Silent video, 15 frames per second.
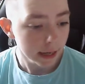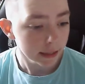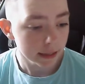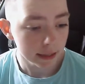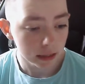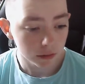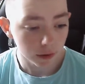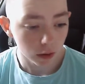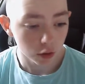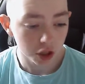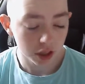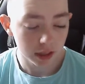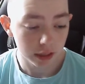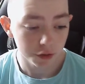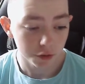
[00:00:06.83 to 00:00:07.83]
Today's video, as
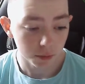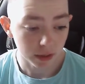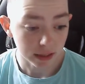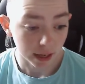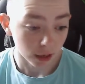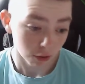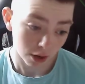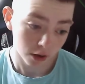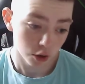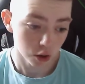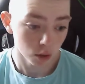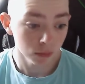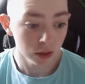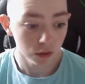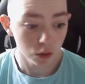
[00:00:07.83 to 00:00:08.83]
you've seen from the title and
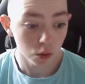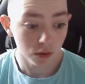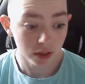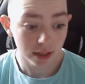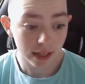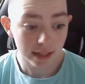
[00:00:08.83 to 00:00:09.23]
thumbnail, of course,